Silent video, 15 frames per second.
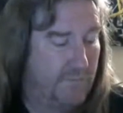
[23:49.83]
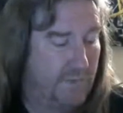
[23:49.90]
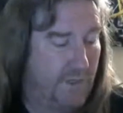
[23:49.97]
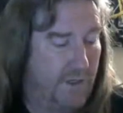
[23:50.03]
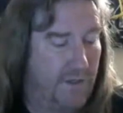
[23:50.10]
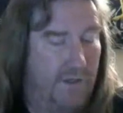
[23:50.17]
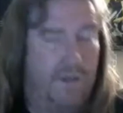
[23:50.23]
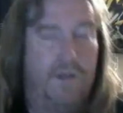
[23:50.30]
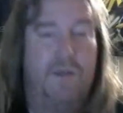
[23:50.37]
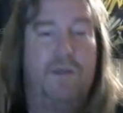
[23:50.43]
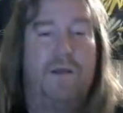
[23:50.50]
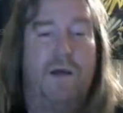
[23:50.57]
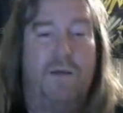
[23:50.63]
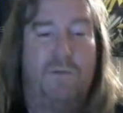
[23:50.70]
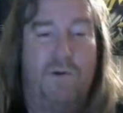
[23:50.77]
you got to be a
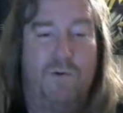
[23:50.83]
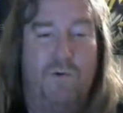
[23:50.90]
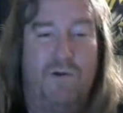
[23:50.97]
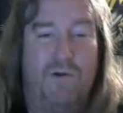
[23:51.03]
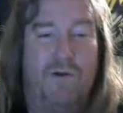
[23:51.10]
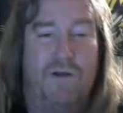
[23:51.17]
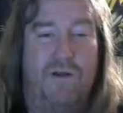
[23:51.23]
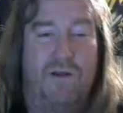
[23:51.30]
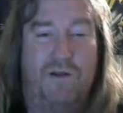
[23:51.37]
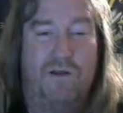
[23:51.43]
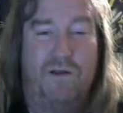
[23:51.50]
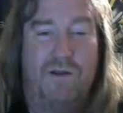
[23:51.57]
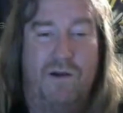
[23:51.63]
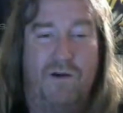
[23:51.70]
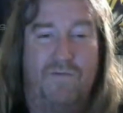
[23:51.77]
little
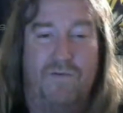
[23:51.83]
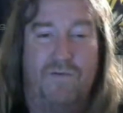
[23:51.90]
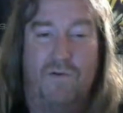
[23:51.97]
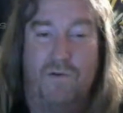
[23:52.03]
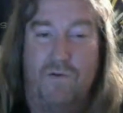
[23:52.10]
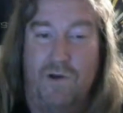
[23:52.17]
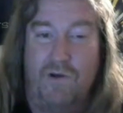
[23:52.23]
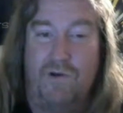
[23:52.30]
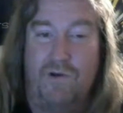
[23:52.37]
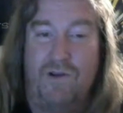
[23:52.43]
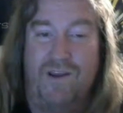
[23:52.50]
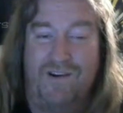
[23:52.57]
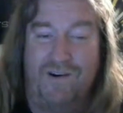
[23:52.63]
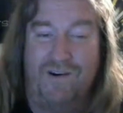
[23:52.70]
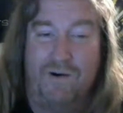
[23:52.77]
careful around
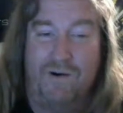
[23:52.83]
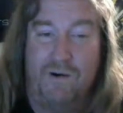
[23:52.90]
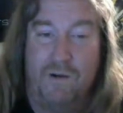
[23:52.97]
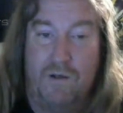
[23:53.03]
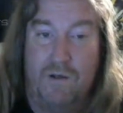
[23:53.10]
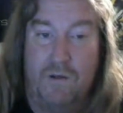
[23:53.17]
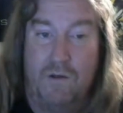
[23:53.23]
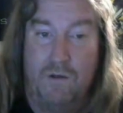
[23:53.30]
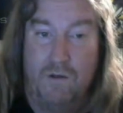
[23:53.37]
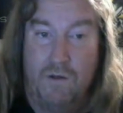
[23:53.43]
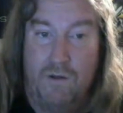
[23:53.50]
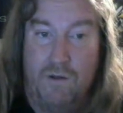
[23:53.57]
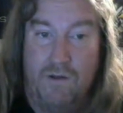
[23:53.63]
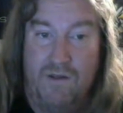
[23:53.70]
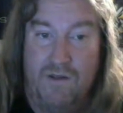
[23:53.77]
here.
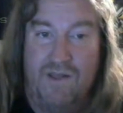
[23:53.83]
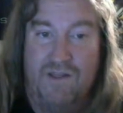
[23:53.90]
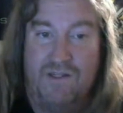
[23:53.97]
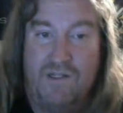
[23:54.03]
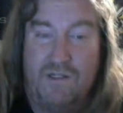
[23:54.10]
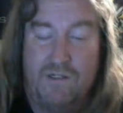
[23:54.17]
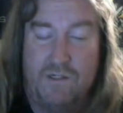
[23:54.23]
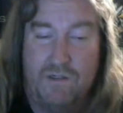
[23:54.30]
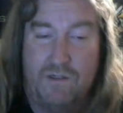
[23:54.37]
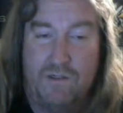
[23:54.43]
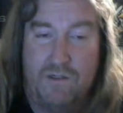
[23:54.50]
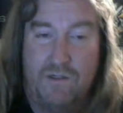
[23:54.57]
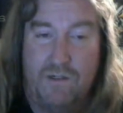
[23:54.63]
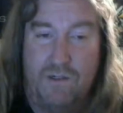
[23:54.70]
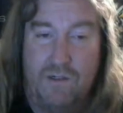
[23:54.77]
This
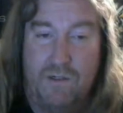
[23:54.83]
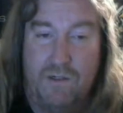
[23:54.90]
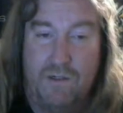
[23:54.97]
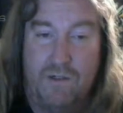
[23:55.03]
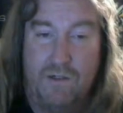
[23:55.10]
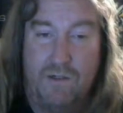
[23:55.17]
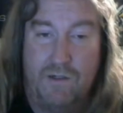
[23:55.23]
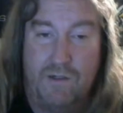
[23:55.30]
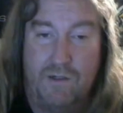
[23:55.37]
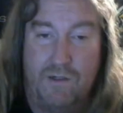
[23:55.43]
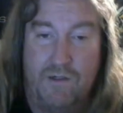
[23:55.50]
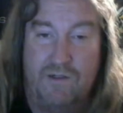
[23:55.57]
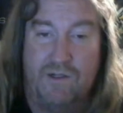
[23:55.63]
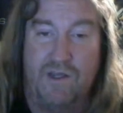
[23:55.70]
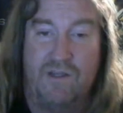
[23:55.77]
is
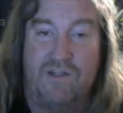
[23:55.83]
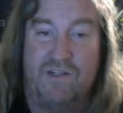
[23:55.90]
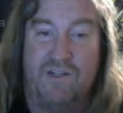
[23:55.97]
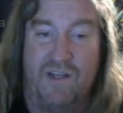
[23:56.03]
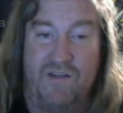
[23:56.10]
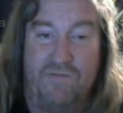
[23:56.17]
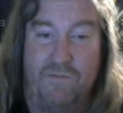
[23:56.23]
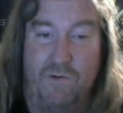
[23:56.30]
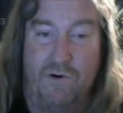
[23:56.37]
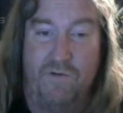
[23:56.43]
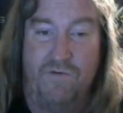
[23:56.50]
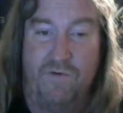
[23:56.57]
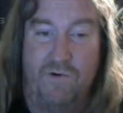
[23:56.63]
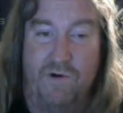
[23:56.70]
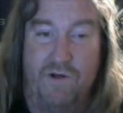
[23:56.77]
a safe bar for
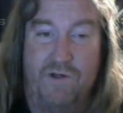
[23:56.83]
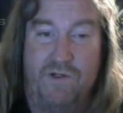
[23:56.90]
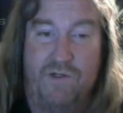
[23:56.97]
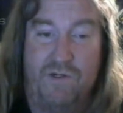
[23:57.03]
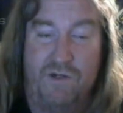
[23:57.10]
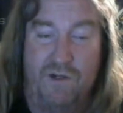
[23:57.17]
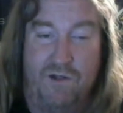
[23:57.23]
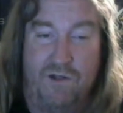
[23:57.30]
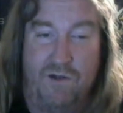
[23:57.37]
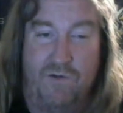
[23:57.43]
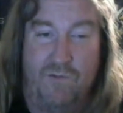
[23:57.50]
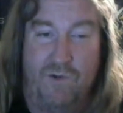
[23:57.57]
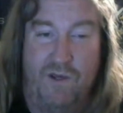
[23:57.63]
us in a lot of ways,